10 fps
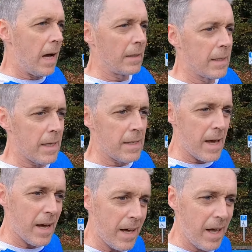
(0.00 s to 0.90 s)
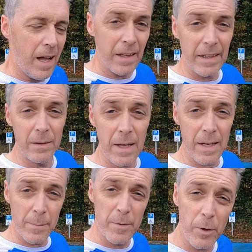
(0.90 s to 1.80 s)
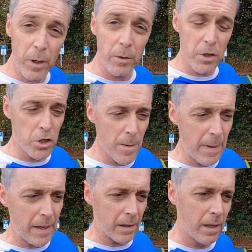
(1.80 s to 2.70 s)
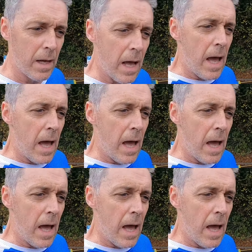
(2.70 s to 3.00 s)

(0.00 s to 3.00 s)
and then I'll get out later. Before I go to the gym later